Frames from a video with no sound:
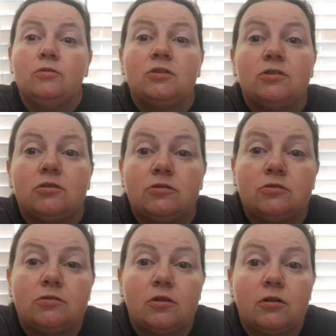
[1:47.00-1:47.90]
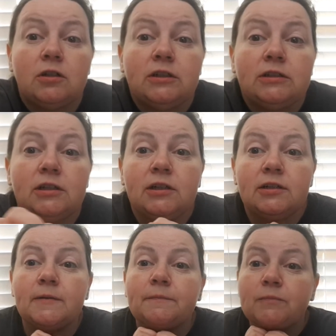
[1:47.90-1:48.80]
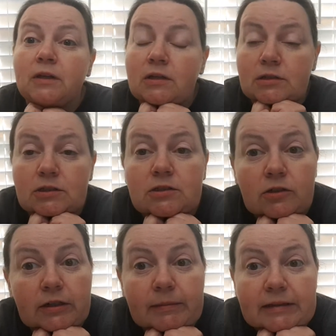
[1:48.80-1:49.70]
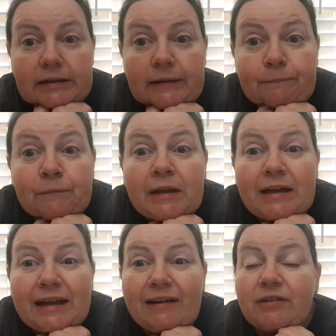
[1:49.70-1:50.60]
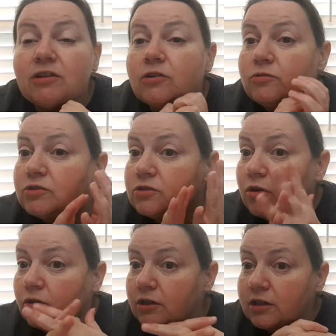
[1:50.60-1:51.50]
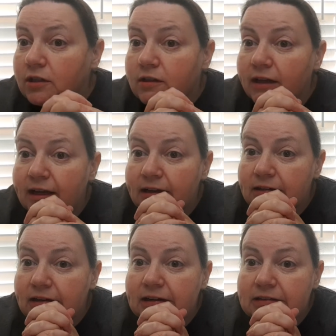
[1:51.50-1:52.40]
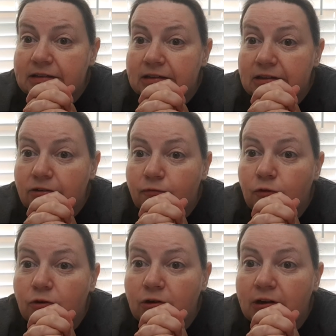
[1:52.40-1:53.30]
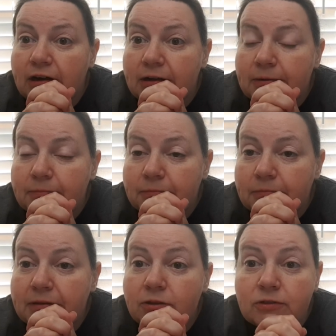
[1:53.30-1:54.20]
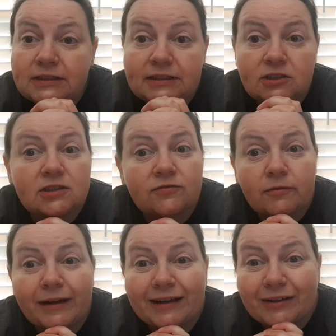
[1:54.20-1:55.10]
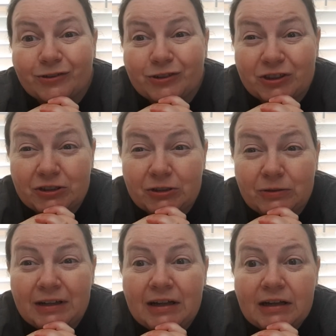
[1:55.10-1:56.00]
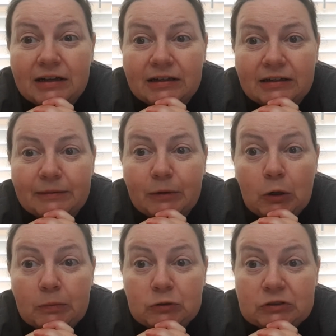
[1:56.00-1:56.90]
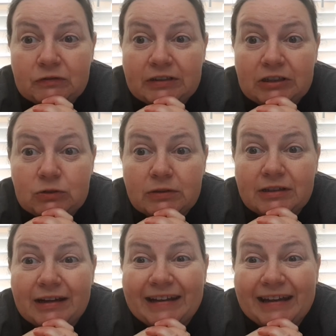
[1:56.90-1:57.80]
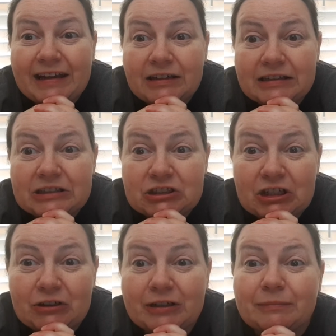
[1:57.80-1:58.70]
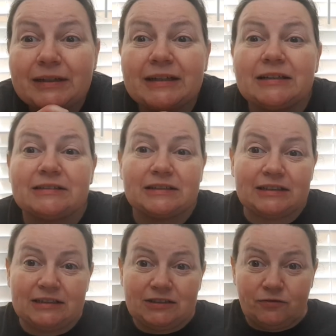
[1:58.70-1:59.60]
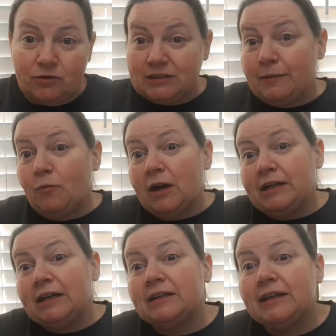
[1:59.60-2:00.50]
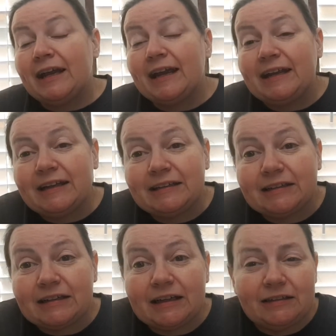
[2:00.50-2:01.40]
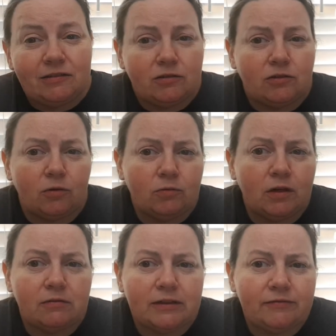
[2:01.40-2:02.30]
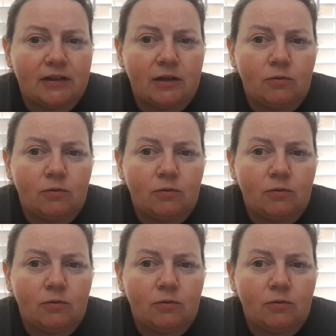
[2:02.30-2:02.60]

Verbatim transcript: start. Sorry about that have a new start that I did for um, penalty stitches for my other two. I'm almost finished with it. I cannot share it because it is for someone and I don't know if they